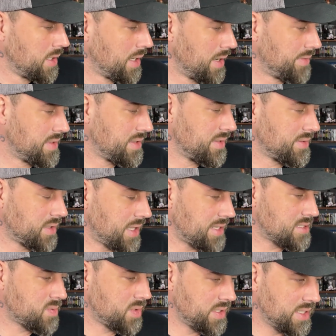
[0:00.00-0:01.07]
And then the
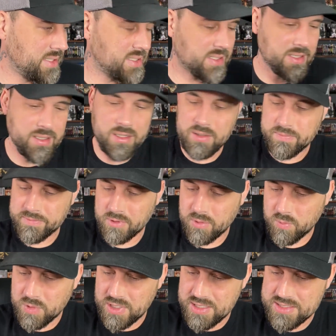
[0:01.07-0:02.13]
last one he sent over
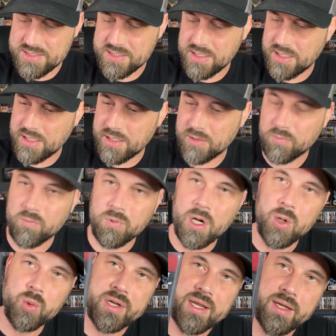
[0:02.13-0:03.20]
was
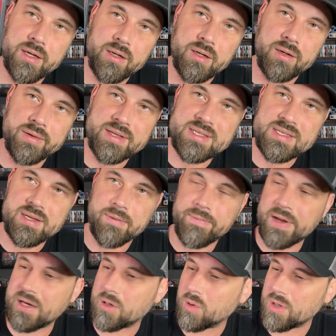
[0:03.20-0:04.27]
Roadkill. This is a
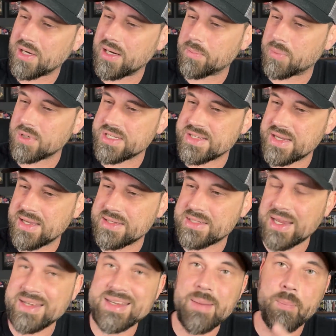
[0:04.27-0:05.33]
Fangoria Presents.
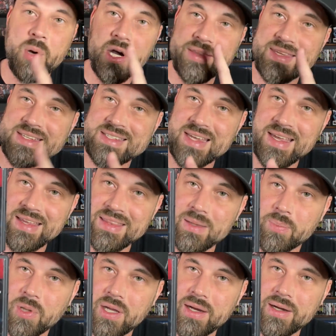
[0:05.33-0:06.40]
I did put this in the
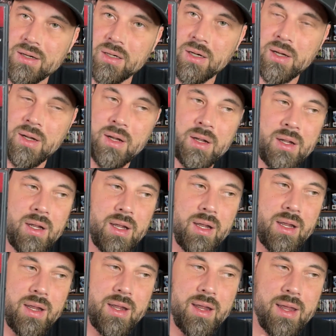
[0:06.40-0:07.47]
player,
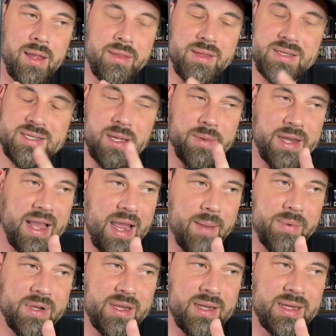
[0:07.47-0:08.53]
and then something
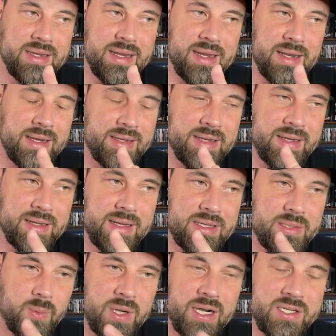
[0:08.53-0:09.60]
happened, and I didn't get
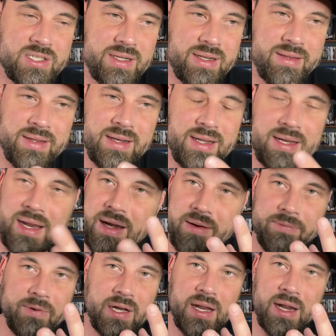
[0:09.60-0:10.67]
to watching it, and then I kind
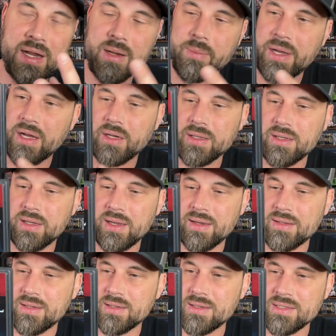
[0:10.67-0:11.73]
of forgot about it, and
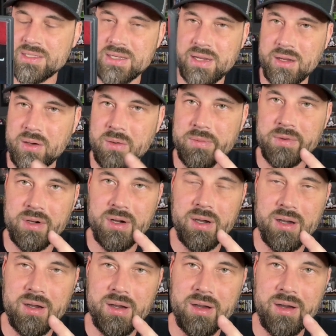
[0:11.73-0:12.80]
it is set over
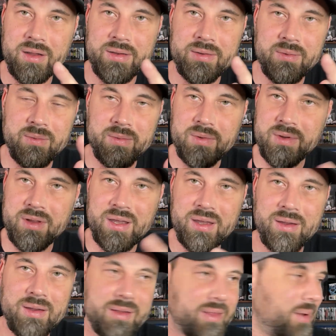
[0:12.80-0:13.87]
on
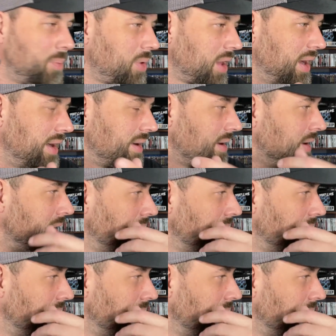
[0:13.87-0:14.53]
the player